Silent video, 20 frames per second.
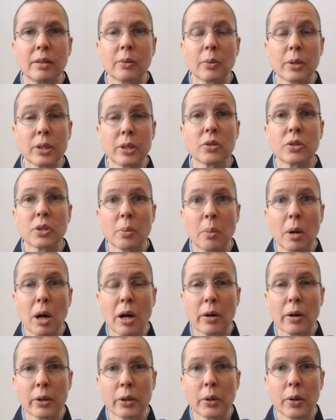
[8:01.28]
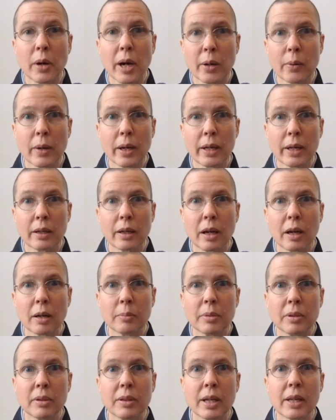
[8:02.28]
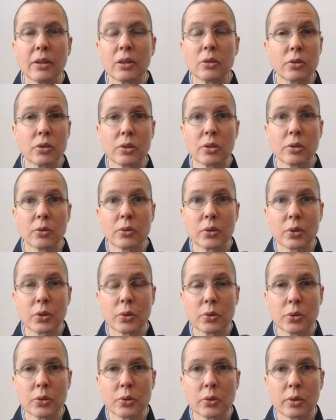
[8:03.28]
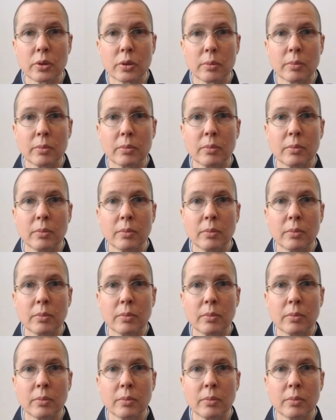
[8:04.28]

when tomorrow I wake up and there's no snowstorm.